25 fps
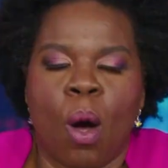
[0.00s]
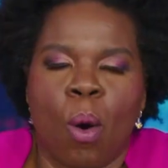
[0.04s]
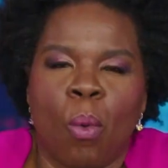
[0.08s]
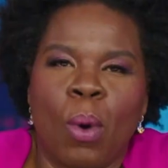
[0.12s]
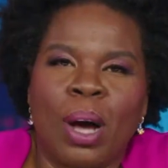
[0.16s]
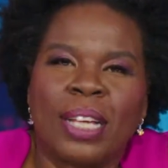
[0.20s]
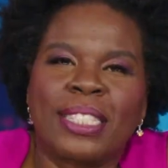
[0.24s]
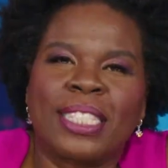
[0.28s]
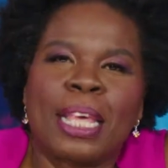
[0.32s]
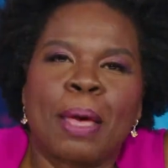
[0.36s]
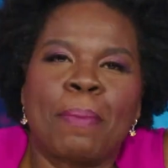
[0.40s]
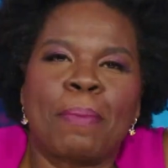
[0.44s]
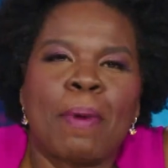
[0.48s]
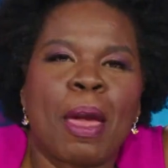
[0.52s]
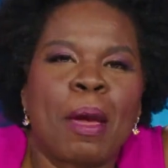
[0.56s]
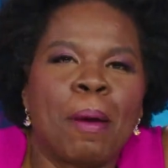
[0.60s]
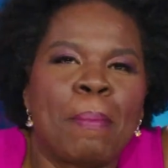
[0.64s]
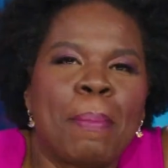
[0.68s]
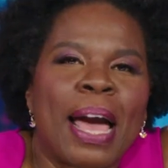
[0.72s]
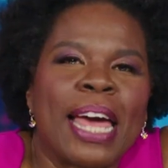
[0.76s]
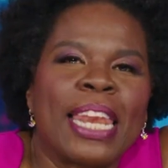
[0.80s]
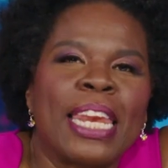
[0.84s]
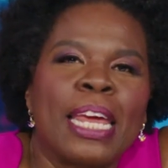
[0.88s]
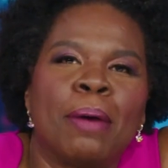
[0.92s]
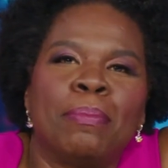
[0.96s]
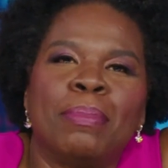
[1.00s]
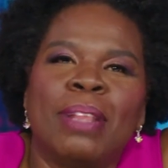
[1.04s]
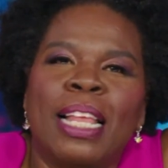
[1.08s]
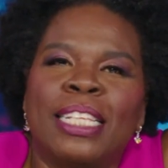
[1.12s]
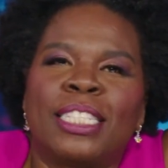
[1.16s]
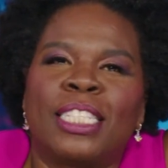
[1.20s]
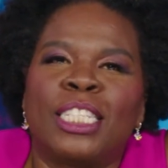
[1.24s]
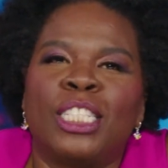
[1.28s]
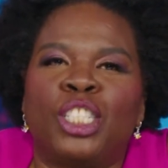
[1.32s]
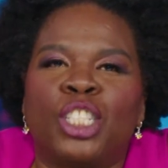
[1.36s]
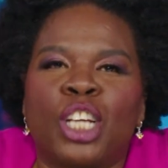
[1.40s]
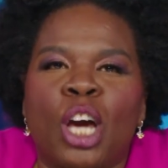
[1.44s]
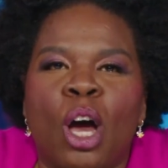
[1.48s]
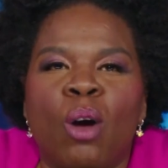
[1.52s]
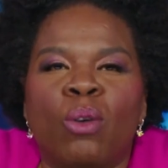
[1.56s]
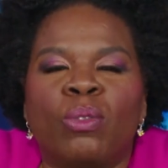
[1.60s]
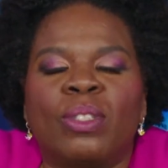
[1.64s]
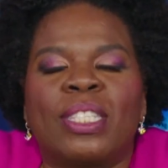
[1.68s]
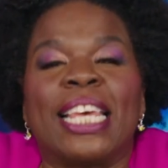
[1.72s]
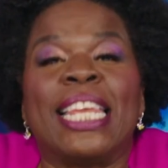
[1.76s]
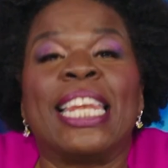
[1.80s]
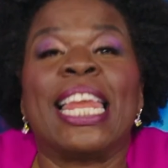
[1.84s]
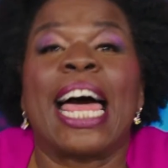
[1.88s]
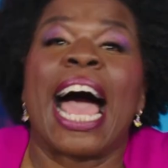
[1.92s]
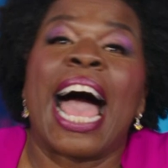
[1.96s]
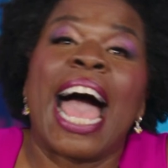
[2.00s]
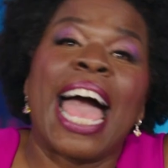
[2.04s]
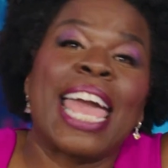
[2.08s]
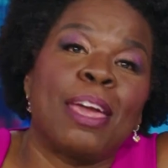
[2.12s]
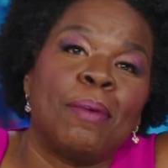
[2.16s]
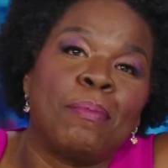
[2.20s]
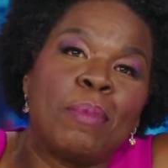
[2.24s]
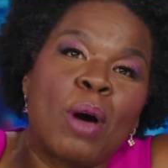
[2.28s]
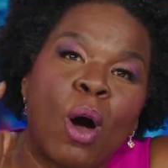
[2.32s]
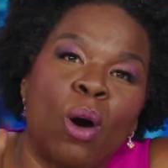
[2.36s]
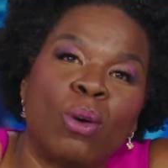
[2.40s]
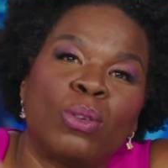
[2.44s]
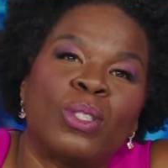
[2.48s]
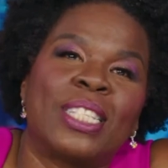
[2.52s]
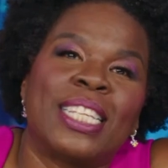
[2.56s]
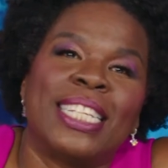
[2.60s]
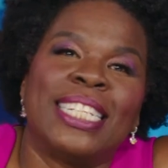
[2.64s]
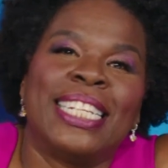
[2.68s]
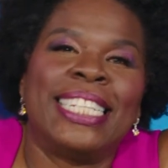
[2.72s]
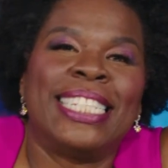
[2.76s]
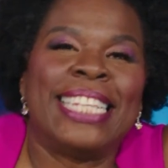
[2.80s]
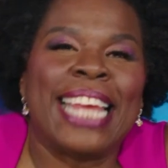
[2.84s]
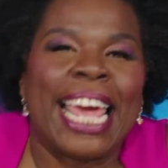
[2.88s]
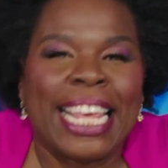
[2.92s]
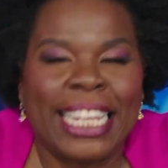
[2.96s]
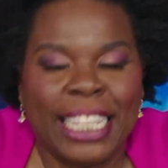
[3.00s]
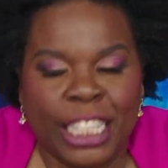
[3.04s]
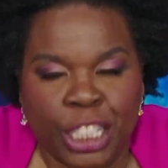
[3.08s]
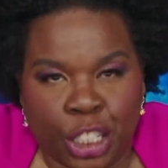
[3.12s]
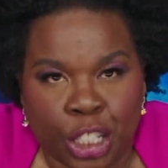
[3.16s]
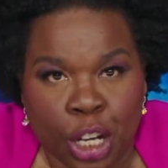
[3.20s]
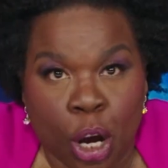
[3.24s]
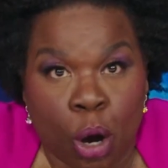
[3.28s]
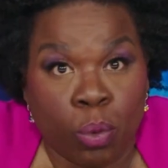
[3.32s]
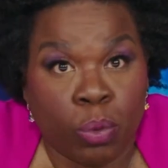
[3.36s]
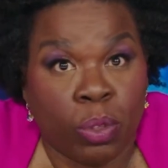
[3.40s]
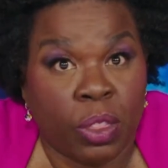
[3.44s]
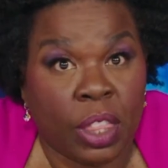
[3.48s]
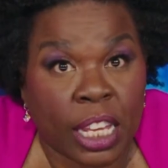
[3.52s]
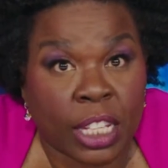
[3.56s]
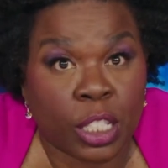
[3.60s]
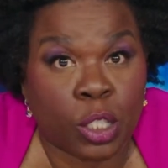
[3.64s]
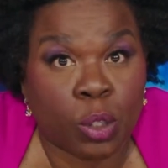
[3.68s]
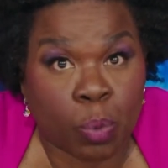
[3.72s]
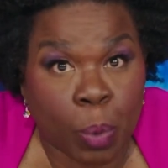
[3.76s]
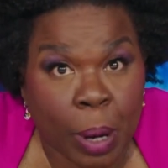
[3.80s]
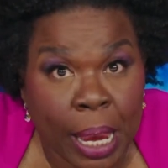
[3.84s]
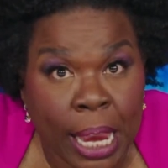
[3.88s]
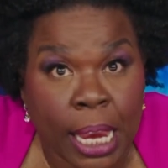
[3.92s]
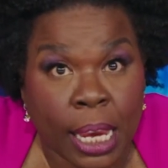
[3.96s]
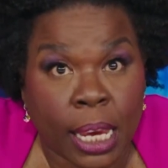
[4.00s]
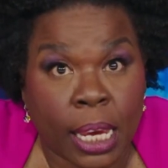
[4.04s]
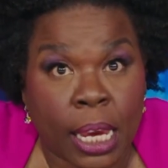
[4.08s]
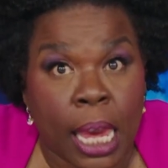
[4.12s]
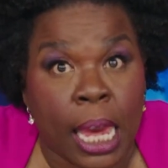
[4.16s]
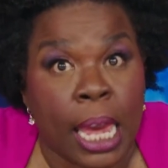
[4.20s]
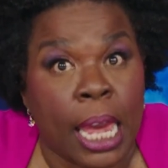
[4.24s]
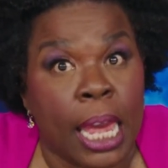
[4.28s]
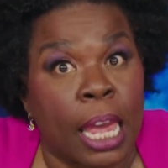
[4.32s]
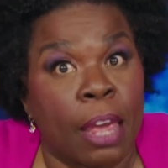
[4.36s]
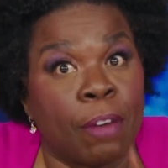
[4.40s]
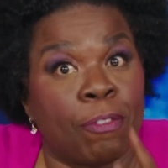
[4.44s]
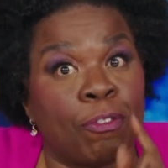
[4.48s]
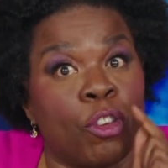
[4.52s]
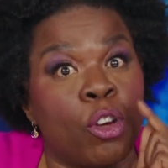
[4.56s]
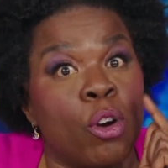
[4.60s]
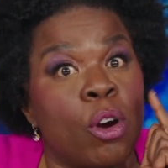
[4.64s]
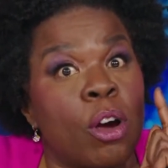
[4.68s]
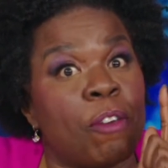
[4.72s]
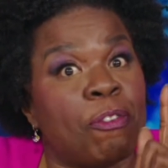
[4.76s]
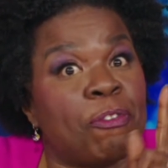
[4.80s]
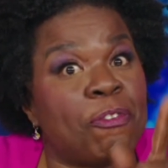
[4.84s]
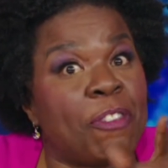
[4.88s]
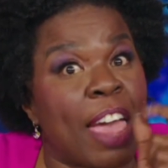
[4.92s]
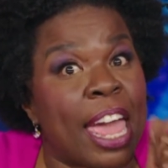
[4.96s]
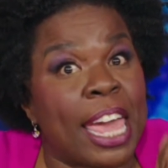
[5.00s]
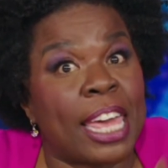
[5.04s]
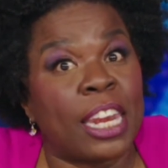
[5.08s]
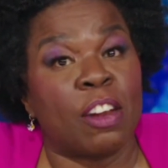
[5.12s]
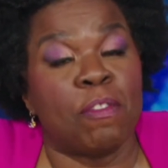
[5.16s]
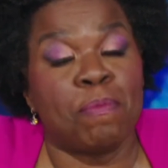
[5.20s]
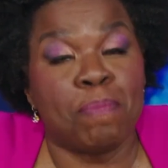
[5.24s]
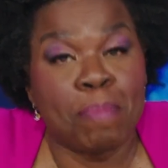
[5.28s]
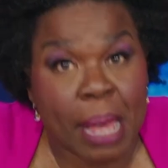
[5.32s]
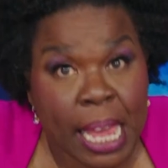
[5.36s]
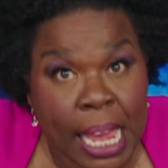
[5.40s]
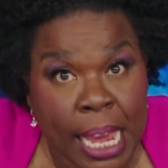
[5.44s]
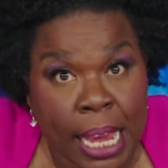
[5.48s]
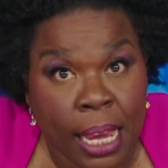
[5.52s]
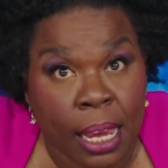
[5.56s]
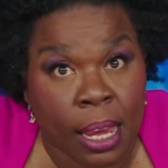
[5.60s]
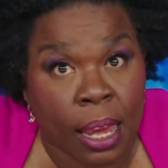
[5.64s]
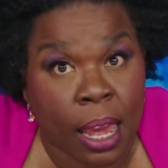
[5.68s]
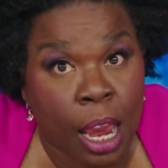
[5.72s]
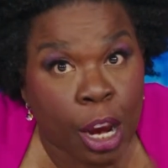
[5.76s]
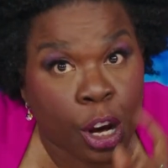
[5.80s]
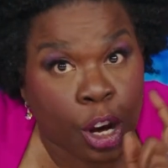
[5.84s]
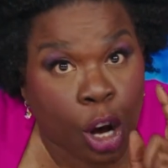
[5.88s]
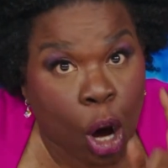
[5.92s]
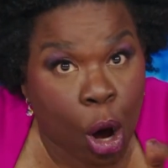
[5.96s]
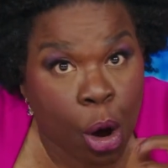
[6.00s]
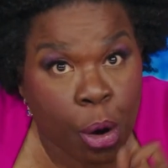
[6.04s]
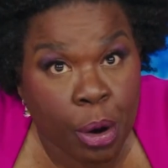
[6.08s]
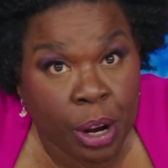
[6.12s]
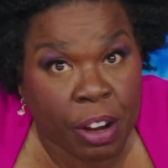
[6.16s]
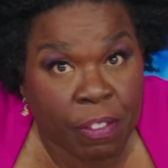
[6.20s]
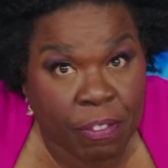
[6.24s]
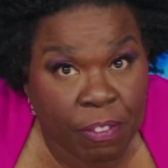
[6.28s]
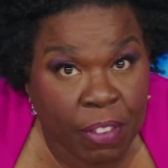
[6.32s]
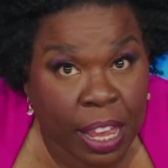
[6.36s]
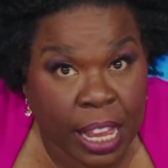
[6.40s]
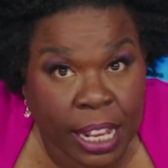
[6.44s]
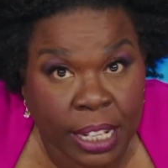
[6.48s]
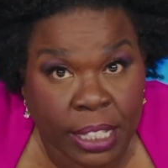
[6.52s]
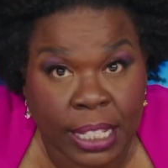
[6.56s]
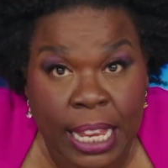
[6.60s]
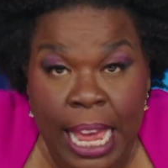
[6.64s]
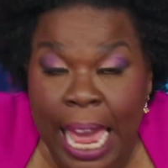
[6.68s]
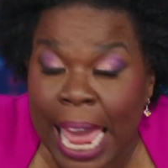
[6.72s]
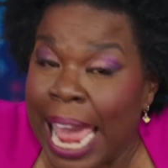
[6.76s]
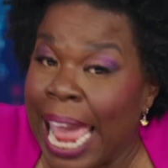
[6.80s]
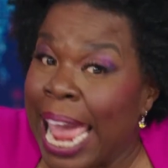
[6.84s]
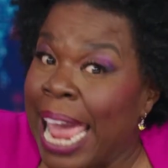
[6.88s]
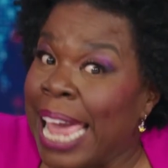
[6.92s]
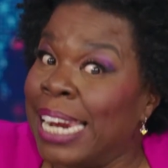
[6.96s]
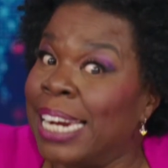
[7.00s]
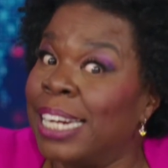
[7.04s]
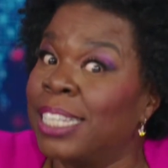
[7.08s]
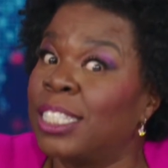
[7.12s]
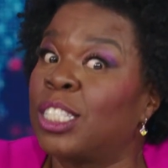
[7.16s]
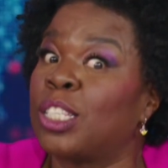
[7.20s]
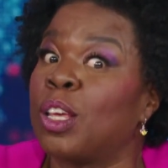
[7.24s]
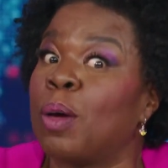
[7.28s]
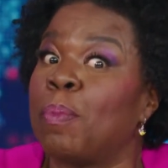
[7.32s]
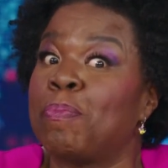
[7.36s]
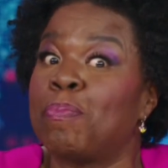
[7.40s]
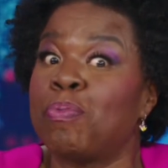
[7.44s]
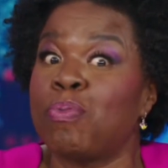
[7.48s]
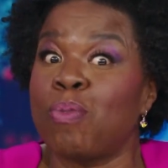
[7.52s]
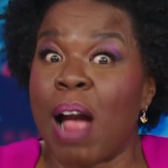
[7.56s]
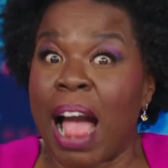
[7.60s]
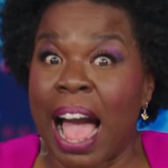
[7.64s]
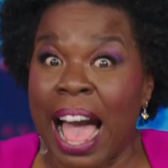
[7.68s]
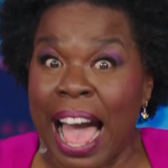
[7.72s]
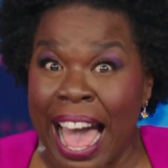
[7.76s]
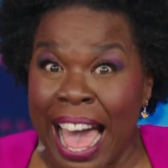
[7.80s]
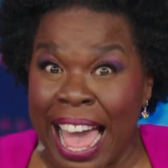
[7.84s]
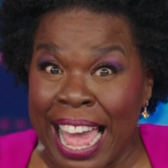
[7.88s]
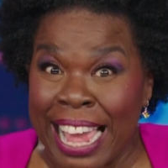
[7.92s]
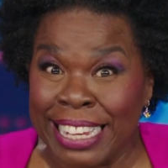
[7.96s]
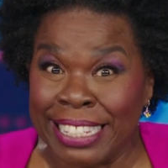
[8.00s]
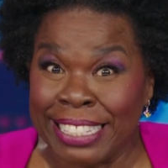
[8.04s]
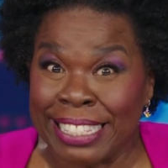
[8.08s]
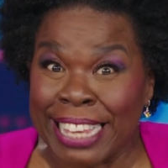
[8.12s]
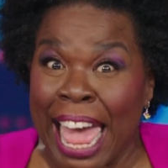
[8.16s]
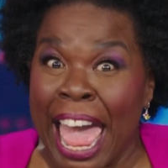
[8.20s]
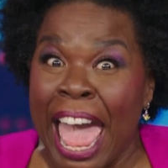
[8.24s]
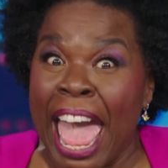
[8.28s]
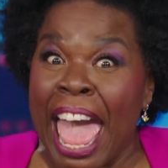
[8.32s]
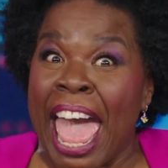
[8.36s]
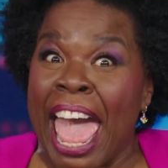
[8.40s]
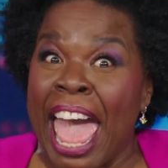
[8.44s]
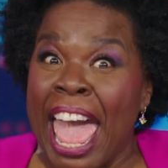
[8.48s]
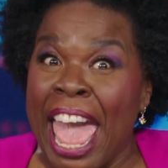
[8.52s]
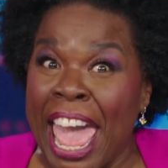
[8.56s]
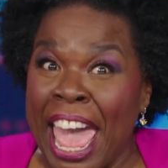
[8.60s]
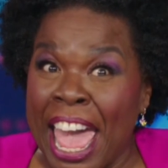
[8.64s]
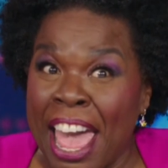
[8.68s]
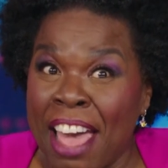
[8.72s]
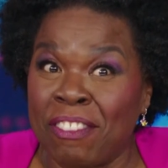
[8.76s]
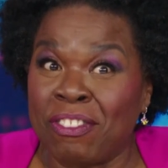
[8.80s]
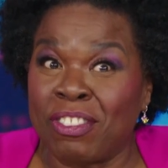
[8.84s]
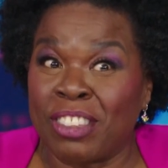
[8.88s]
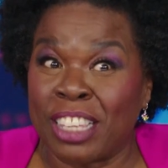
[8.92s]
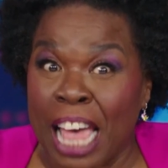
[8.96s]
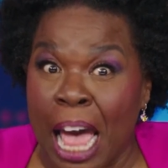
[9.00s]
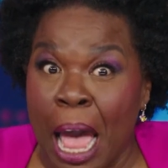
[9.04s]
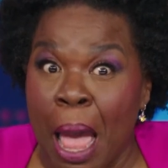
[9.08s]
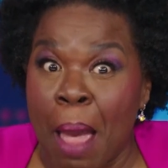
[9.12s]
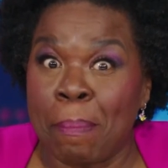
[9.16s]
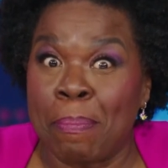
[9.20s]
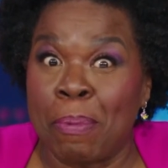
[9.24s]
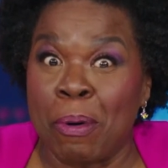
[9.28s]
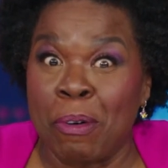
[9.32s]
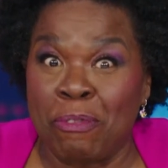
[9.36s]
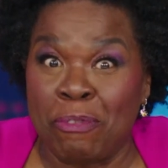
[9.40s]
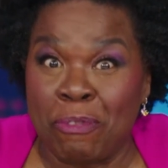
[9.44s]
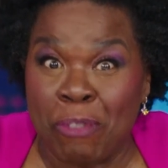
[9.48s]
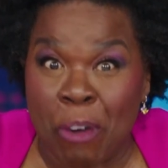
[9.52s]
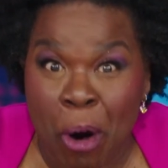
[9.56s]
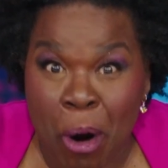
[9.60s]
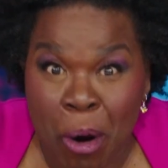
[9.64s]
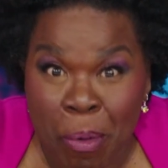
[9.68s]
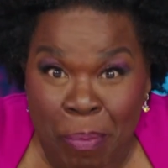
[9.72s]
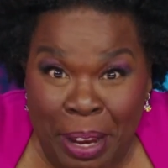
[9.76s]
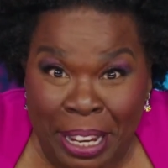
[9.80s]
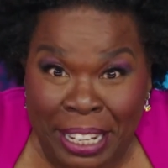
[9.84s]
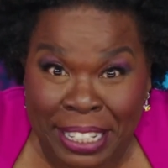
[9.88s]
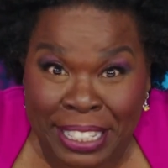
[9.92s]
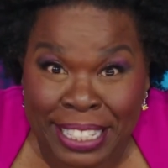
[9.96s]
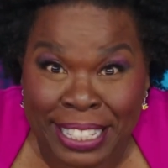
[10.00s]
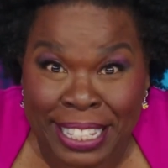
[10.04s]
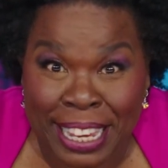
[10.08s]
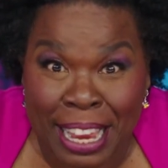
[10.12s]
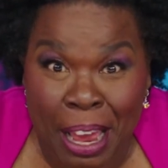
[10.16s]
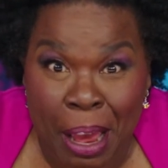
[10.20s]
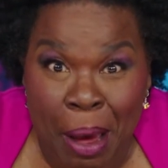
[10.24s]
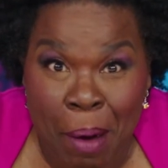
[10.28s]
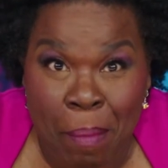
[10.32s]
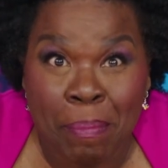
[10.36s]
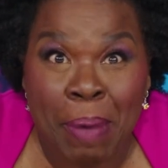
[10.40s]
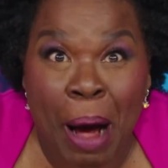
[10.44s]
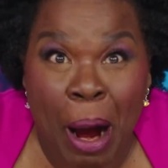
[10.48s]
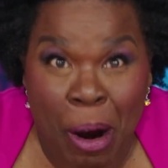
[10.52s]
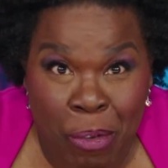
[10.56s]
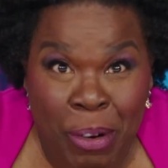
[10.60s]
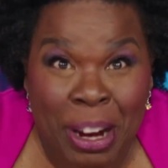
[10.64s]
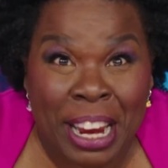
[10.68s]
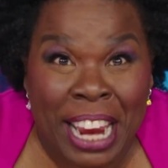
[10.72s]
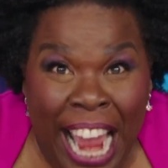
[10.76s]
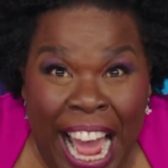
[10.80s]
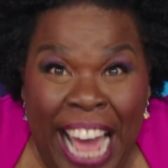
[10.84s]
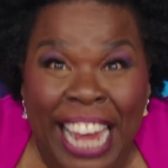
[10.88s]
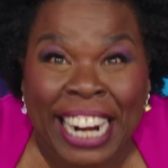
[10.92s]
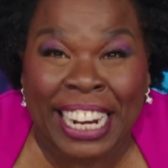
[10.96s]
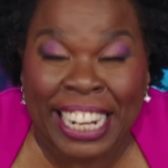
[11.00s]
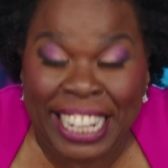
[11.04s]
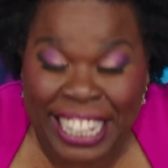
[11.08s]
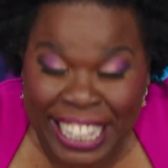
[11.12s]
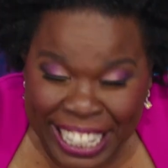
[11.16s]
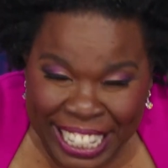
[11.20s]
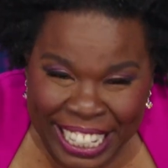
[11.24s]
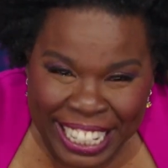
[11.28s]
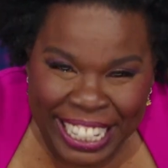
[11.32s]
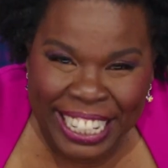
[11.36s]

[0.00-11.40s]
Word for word: What's up, everybody? I'm Leslie Jones, and I am hosting The Daily Show. This week, if you're a fan of me, current events, and a surprise halftime performance by Rihanna,